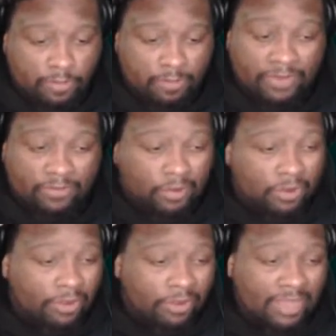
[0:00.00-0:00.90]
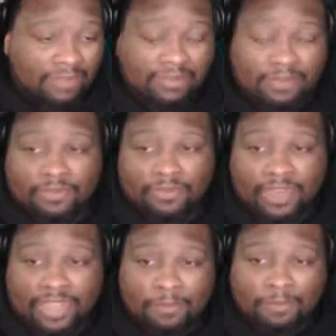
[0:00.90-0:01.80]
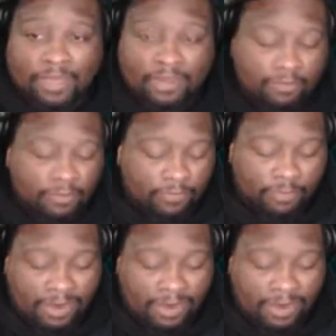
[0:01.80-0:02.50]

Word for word: make sure all that stuff is taking place before